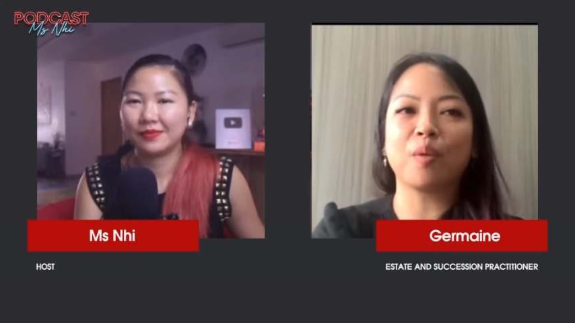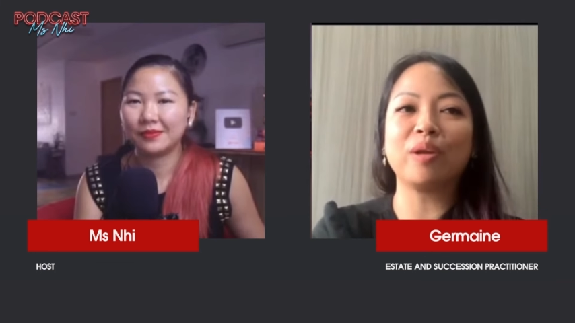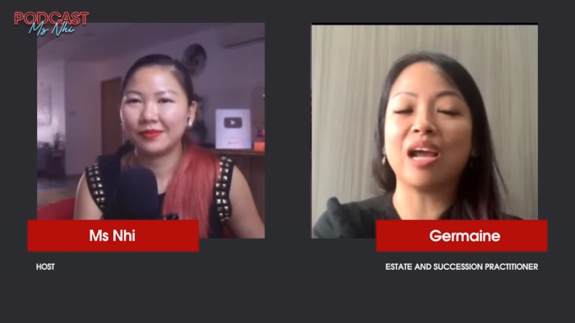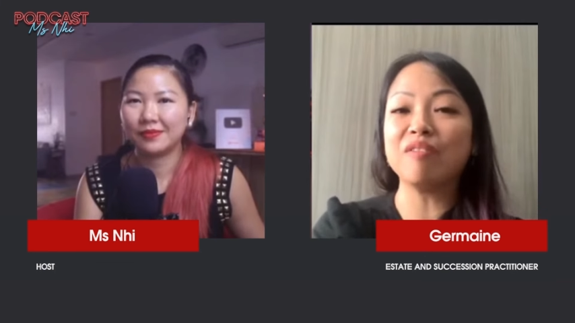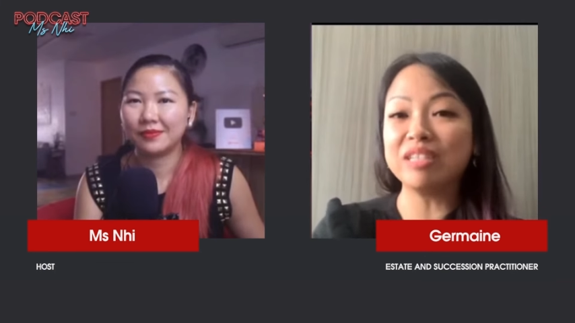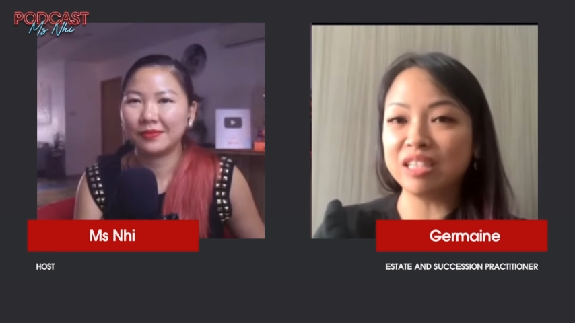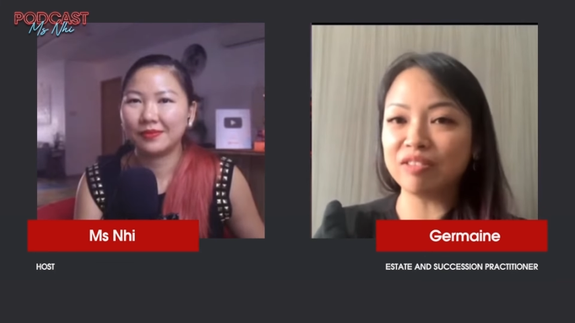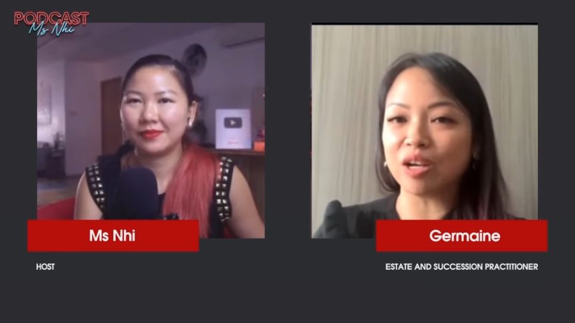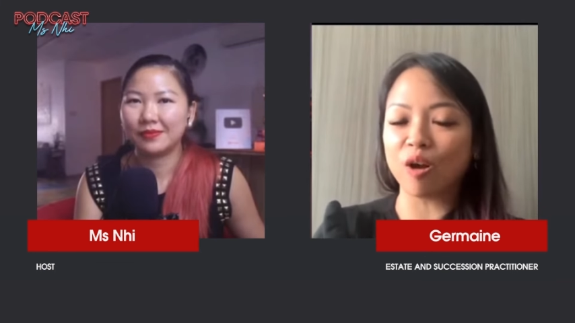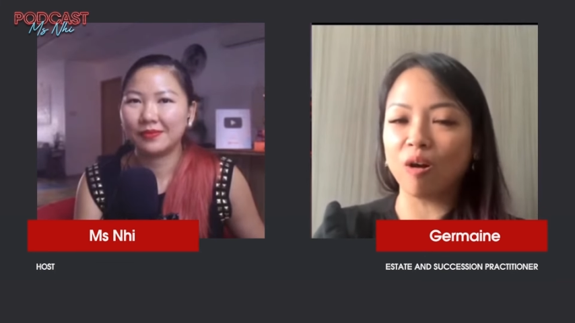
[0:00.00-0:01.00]
Speaker 1: When I
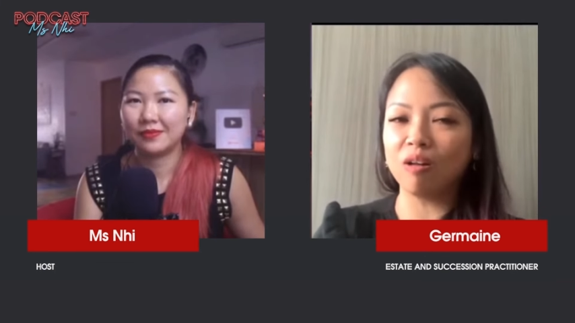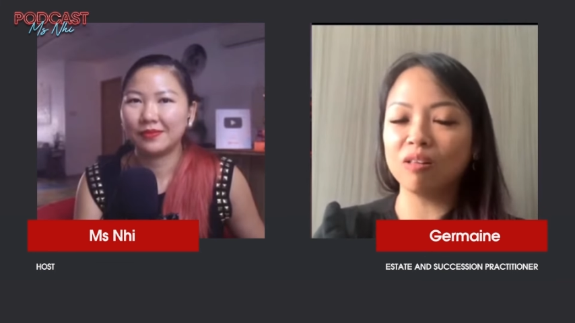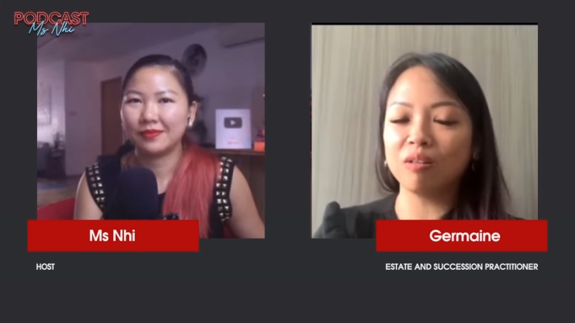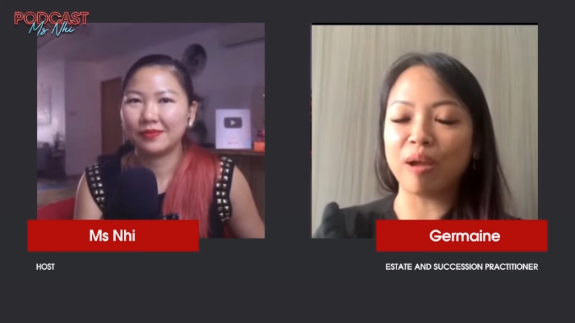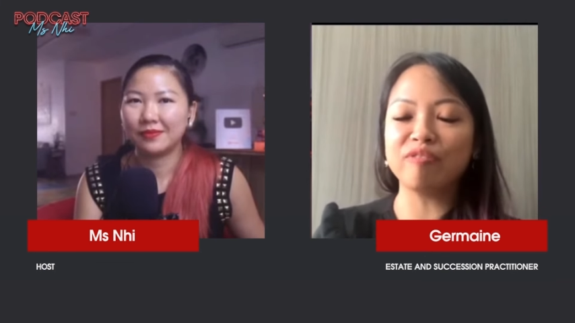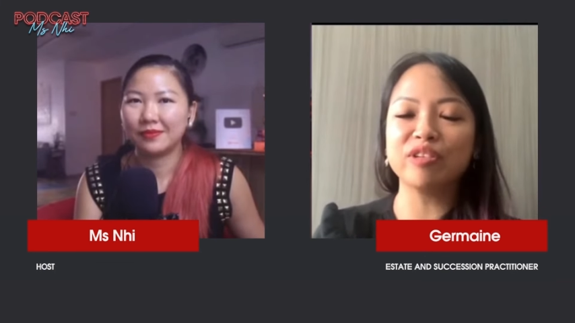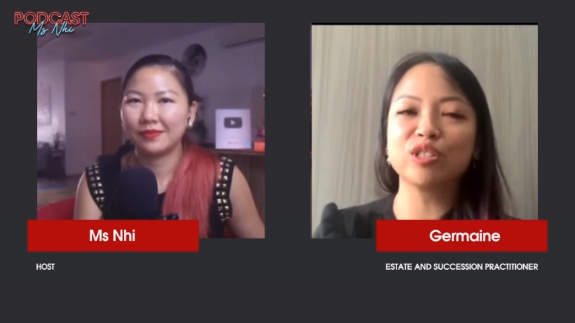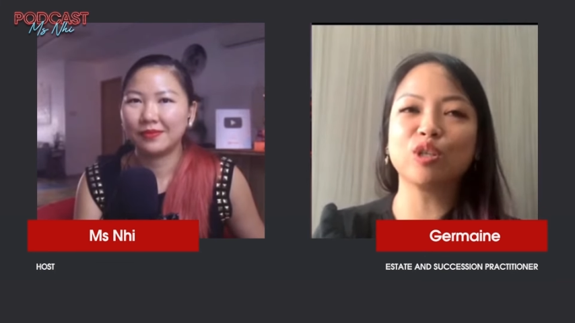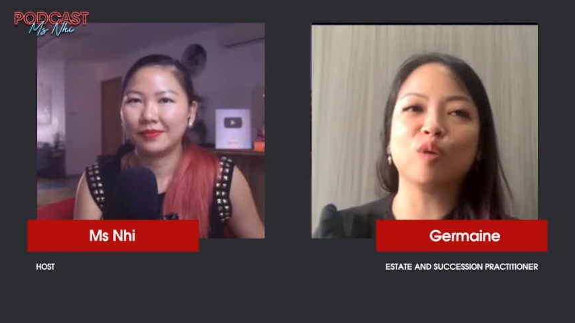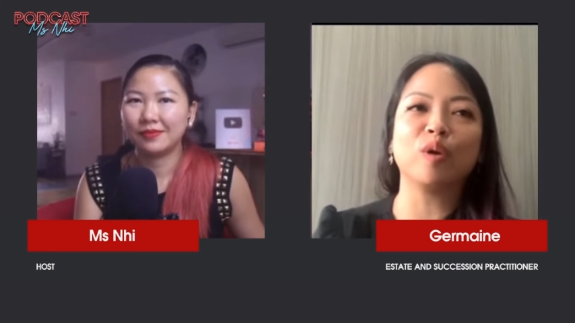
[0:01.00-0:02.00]
received the call, my
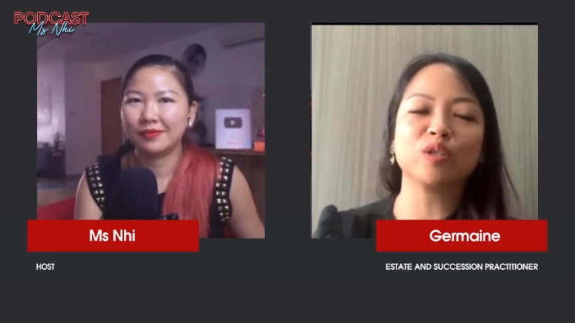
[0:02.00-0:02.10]
first thought